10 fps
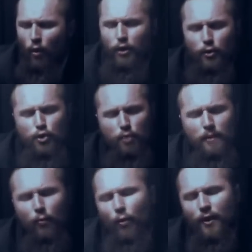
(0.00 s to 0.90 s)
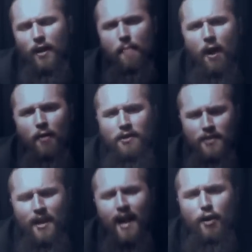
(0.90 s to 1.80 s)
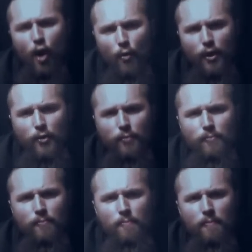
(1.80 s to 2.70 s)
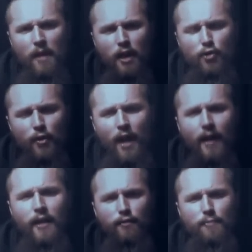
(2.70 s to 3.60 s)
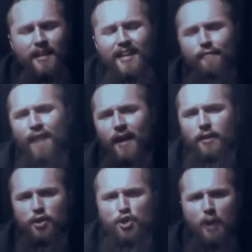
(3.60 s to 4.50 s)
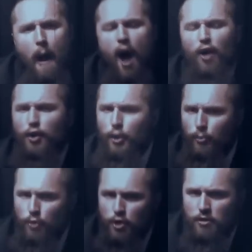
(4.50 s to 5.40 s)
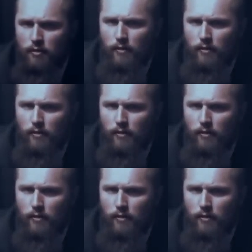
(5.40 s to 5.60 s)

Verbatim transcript: you should be worrying about is that I know you. So that gives me an advantage, a huge